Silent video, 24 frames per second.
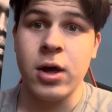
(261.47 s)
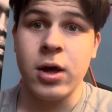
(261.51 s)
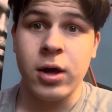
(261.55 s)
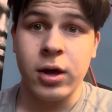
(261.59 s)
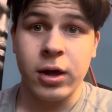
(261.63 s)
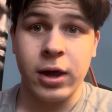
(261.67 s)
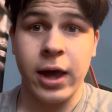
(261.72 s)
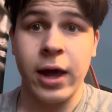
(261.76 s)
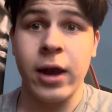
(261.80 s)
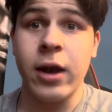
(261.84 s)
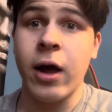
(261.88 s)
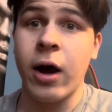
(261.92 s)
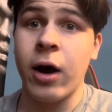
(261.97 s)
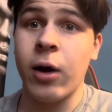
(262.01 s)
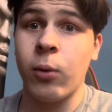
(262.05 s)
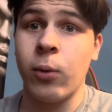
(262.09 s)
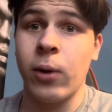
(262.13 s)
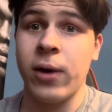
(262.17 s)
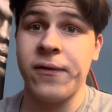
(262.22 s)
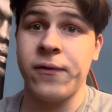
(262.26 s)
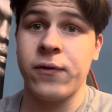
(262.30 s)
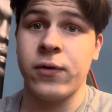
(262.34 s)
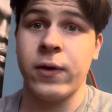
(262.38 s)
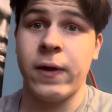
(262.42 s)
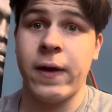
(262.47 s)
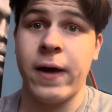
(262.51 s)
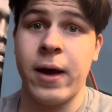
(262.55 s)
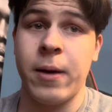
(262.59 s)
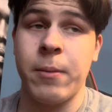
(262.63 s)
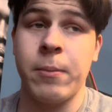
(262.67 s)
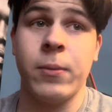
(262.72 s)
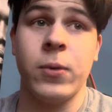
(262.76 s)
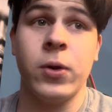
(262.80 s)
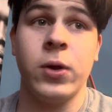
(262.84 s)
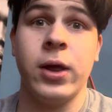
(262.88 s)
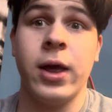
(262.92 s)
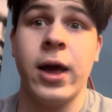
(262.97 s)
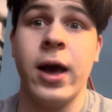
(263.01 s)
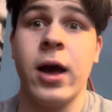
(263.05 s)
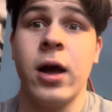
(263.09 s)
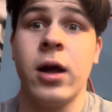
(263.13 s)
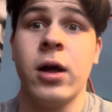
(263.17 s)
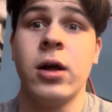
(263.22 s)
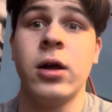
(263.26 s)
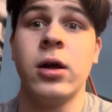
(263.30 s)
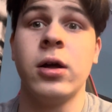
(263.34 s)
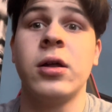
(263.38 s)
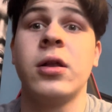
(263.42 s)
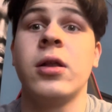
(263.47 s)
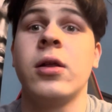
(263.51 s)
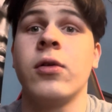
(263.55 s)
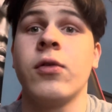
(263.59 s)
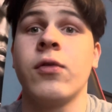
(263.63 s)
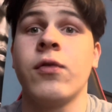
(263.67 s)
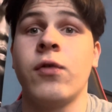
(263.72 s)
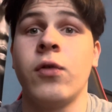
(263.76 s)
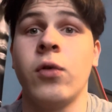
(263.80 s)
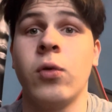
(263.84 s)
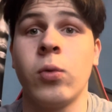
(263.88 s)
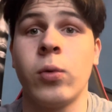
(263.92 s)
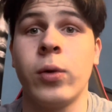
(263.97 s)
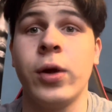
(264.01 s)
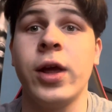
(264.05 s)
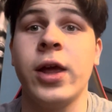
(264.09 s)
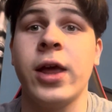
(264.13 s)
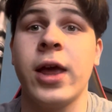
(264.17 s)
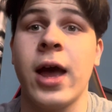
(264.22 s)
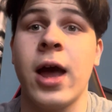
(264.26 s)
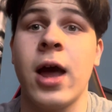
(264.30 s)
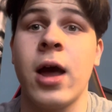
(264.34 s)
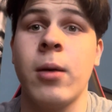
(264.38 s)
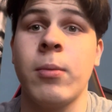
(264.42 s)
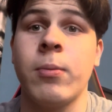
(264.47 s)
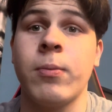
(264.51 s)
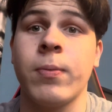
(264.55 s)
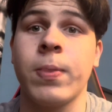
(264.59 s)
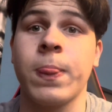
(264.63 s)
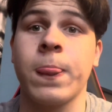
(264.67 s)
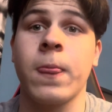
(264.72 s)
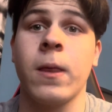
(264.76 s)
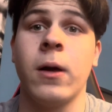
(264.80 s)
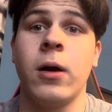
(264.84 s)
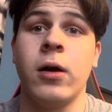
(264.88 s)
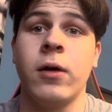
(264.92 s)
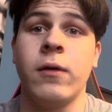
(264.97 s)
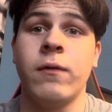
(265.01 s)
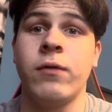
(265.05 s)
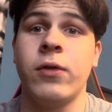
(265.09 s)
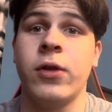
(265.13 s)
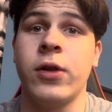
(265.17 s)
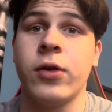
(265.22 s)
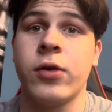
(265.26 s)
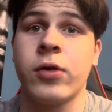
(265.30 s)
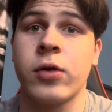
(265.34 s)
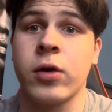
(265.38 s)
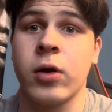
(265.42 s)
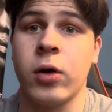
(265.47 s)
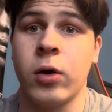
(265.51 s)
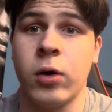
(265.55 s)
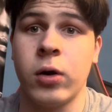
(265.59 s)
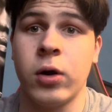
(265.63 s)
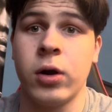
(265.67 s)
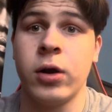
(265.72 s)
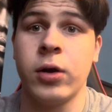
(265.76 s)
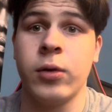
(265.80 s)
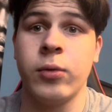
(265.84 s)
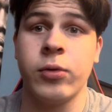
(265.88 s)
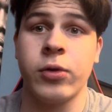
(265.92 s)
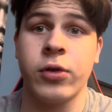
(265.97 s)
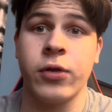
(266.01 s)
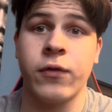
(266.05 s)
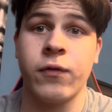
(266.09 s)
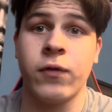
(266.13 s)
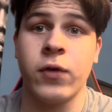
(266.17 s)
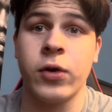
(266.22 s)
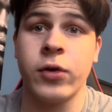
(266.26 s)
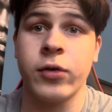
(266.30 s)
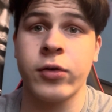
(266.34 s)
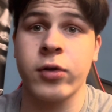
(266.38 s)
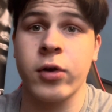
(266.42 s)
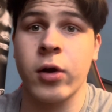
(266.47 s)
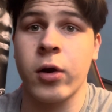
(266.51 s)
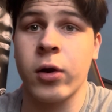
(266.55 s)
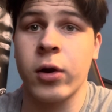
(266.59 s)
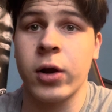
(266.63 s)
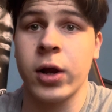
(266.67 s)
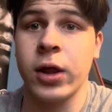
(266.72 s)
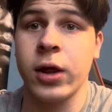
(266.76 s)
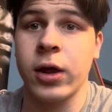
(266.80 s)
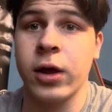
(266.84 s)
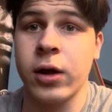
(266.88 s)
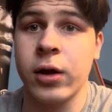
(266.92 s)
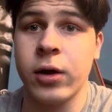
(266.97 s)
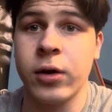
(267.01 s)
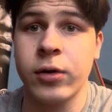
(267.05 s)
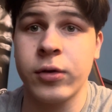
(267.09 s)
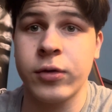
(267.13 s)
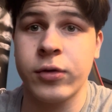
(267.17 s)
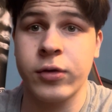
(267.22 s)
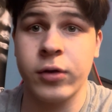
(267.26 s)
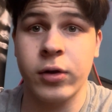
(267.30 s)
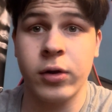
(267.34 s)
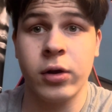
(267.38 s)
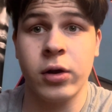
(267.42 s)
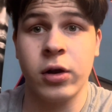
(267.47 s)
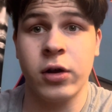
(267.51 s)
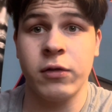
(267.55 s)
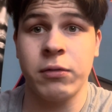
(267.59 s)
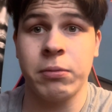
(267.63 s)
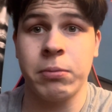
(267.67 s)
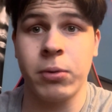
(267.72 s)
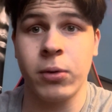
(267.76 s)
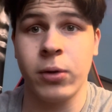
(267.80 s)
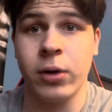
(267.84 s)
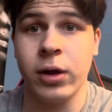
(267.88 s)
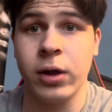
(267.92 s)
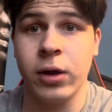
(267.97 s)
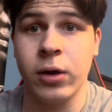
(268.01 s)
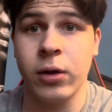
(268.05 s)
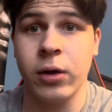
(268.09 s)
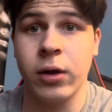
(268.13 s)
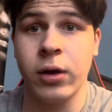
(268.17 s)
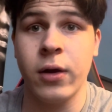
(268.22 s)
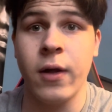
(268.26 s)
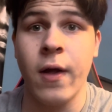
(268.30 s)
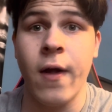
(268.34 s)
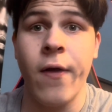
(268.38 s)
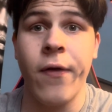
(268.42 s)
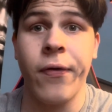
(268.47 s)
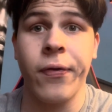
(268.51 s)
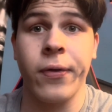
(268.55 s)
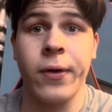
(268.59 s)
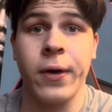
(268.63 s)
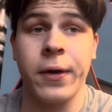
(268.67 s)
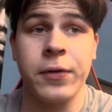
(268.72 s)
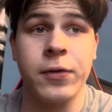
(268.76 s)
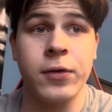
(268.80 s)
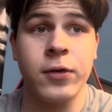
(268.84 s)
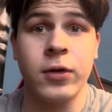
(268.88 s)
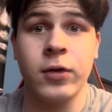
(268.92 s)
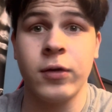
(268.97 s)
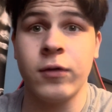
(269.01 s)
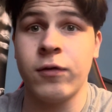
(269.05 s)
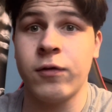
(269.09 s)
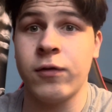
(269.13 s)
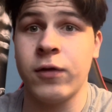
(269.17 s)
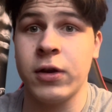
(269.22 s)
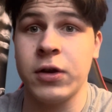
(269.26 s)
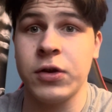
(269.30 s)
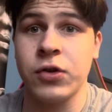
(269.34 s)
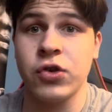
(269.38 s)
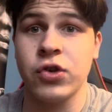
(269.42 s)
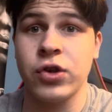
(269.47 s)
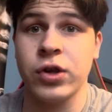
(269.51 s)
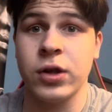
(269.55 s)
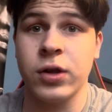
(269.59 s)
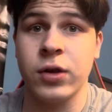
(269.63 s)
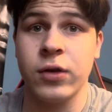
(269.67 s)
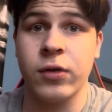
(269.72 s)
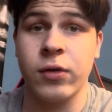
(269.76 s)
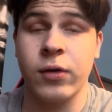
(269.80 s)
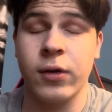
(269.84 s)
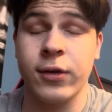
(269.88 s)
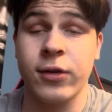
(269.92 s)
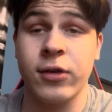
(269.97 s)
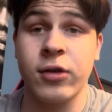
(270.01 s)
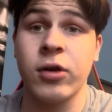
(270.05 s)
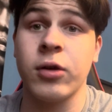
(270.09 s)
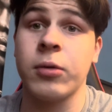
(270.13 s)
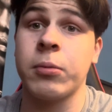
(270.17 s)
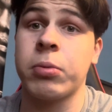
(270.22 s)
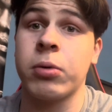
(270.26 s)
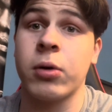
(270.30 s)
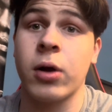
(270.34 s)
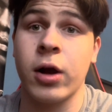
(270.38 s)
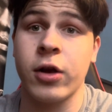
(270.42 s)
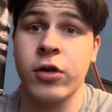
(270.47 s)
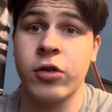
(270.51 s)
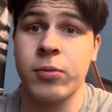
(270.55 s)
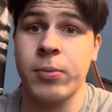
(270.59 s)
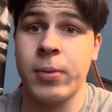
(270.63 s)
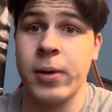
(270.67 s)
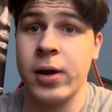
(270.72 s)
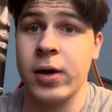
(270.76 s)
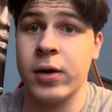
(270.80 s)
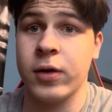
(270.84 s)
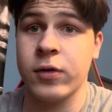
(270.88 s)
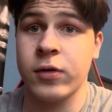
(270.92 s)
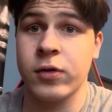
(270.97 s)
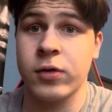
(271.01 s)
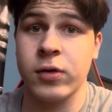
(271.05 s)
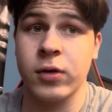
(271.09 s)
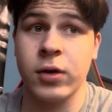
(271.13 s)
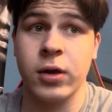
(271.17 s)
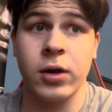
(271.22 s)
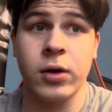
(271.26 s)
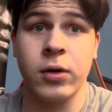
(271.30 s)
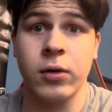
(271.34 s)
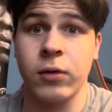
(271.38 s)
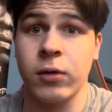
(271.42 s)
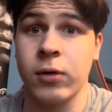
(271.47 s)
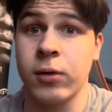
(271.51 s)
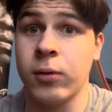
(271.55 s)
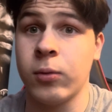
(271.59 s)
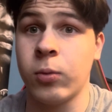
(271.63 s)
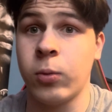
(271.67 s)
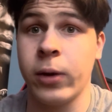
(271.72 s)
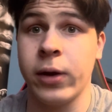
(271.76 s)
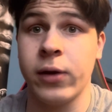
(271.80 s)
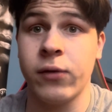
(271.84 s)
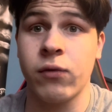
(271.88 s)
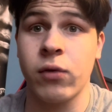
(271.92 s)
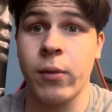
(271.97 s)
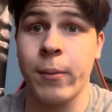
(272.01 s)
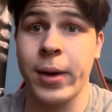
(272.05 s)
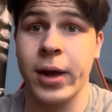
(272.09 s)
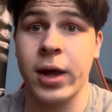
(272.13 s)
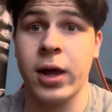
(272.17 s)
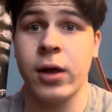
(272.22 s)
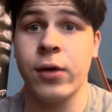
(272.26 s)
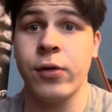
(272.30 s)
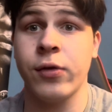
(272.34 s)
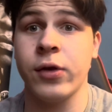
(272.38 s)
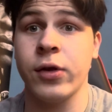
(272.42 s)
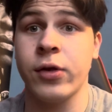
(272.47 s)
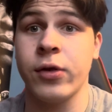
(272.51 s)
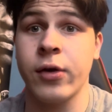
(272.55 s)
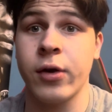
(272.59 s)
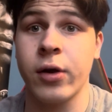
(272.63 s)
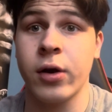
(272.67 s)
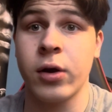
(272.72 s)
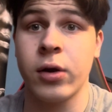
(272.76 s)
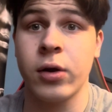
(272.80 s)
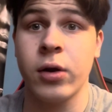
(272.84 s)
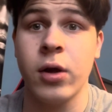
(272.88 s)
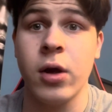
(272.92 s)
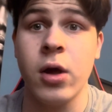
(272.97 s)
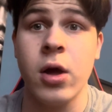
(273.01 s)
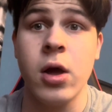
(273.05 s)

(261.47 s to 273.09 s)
Cannot wait for that. But yeah, that was a full recap of this card. It was the first card of the year. Started off pretty good. Lots of good finishes, lots of good prospects, and a good win for Mackenzie Dern.